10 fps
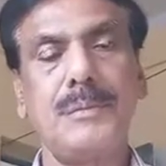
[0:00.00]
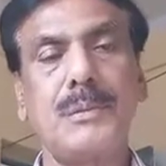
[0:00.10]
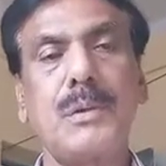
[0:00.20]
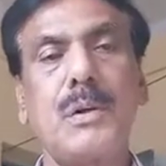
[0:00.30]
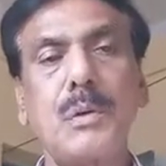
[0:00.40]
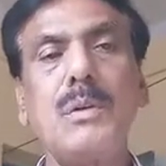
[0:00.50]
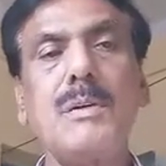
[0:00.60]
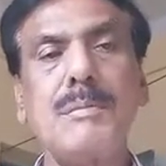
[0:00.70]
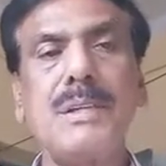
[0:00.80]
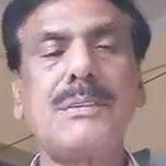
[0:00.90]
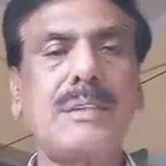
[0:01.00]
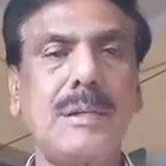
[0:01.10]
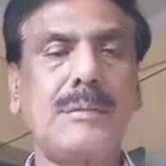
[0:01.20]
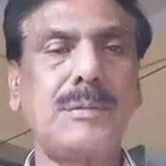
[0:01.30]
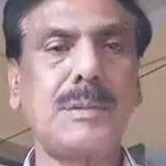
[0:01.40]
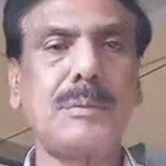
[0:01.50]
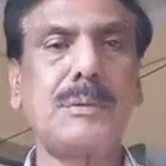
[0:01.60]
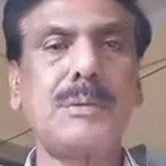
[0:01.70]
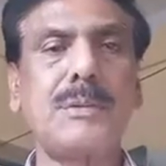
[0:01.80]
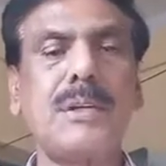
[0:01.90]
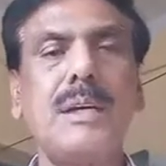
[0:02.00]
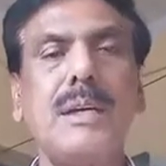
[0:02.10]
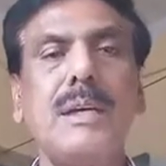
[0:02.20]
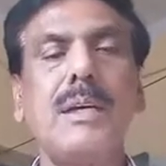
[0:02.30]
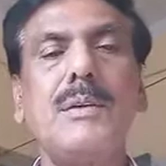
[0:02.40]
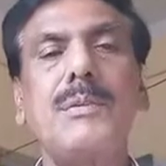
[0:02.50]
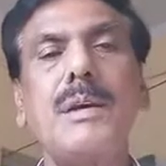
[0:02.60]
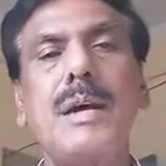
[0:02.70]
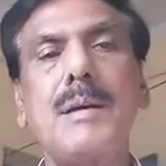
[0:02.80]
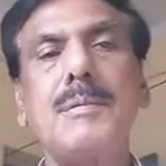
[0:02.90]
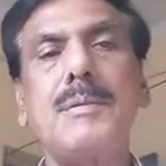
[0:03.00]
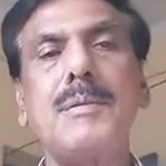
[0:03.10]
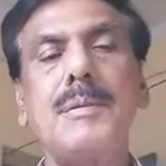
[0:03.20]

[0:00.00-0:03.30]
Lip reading: Thoroughly mixed up. Suppose if you have